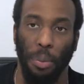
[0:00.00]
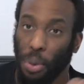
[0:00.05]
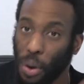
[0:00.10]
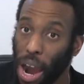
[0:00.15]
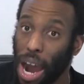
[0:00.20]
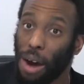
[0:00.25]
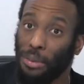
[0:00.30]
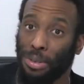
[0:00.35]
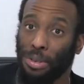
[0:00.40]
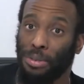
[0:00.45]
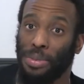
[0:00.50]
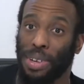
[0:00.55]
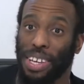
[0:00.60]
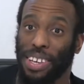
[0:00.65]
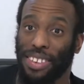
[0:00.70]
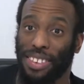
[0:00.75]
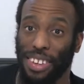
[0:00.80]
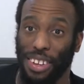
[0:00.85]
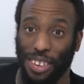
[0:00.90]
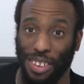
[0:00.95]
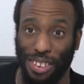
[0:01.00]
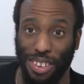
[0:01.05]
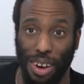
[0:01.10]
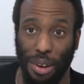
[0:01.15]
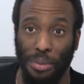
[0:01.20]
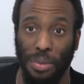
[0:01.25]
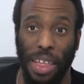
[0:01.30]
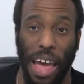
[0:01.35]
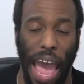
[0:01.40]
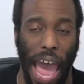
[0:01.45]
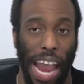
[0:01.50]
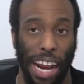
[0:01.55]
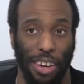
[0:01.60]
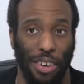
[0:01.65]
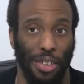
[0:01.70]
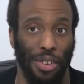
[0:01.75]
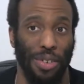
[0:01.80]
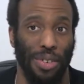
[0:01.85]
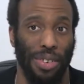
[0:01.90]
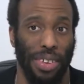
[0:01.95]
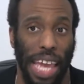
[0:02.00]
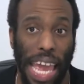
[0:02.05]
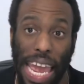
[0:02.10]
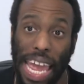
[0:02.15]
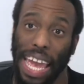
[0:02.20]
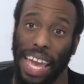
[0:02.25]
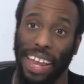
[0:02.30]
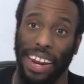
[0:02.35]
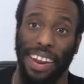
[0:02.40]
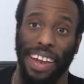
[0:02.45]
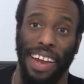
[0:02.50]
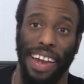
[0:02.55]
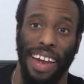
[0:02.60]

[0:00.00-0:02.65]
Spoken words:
problem is that some of the actors can't.